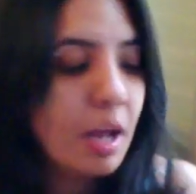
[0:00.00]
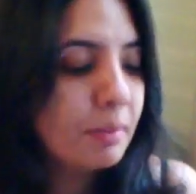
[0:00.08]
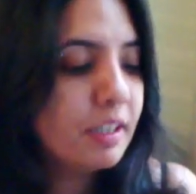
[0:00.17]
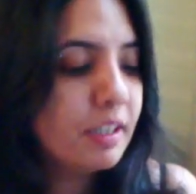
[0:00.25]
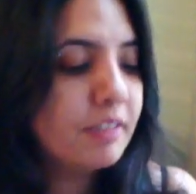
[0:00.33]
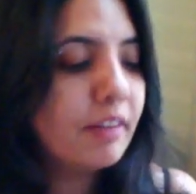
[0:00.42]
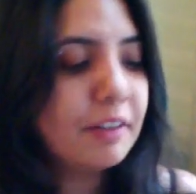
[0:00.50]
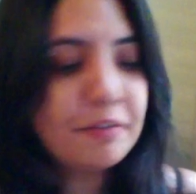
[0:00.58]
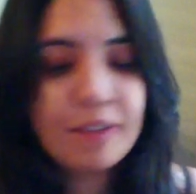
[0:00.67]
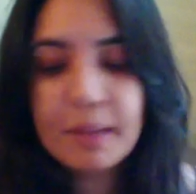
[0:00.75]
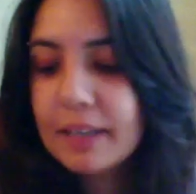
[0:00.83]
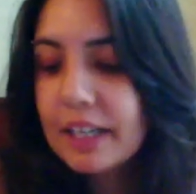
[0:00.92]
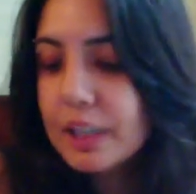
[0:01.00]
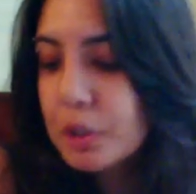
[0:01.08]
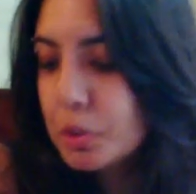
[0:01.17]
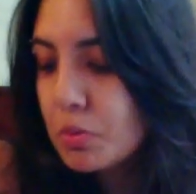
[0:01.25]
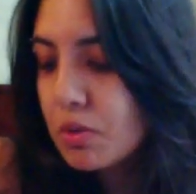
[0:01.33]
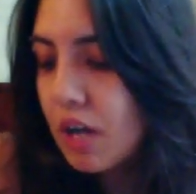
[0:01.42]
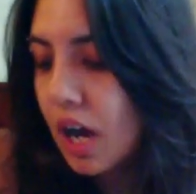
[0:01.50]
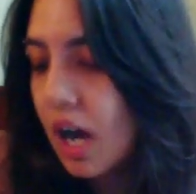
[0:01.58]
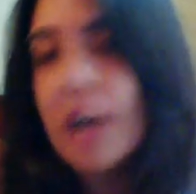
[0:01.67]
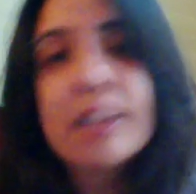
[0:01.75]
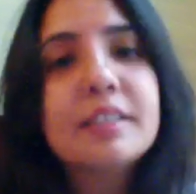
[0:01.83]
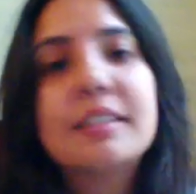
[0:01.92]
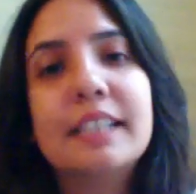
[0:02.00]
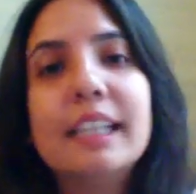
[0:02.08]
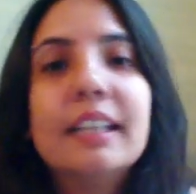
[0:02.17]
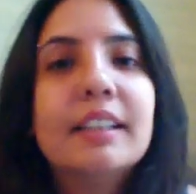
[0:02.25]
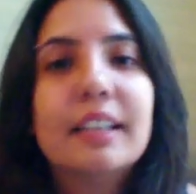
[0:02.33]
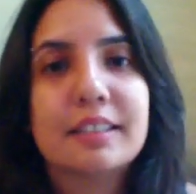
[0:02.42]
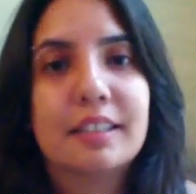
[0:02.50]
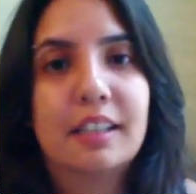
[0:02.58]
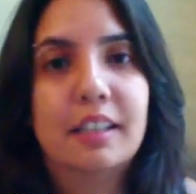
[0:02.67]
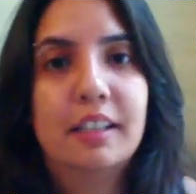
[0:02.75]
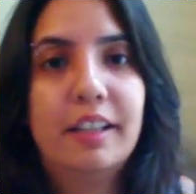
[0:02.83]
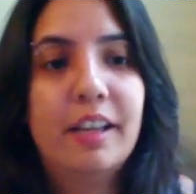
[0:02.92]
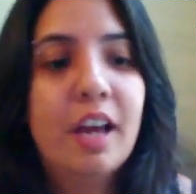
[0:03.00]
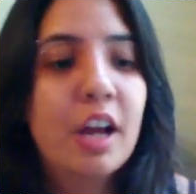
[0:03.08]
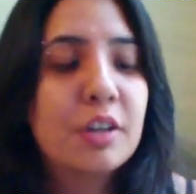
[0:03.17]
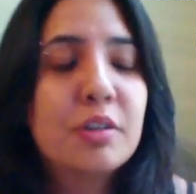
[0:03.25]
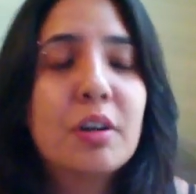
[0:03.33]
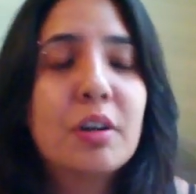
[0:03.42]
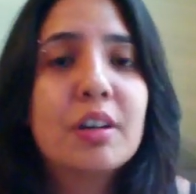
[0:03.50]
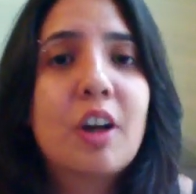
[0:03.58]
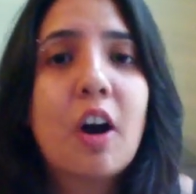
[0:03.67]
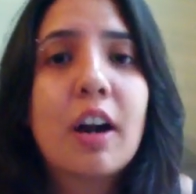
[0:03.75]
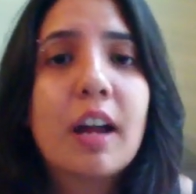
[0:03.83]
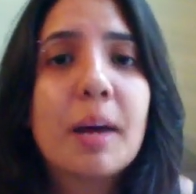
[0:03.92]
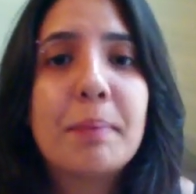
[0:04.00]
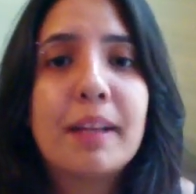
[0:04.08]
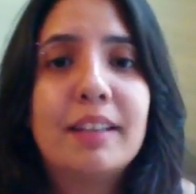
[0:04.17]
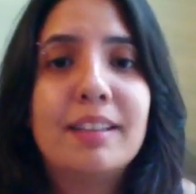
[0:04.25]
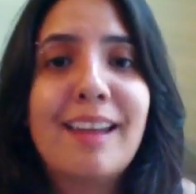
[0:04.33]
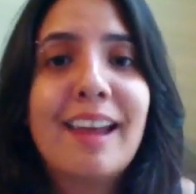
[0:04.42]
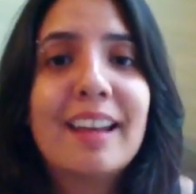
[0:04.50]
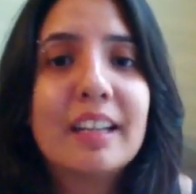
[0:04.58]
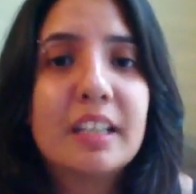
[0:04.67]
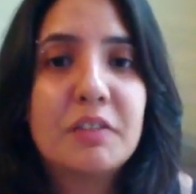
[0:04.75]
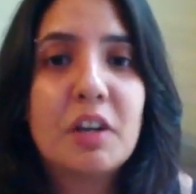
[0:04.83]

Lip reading: But divine feminine, you aren't seeing things clearly because you're caught up in the negative.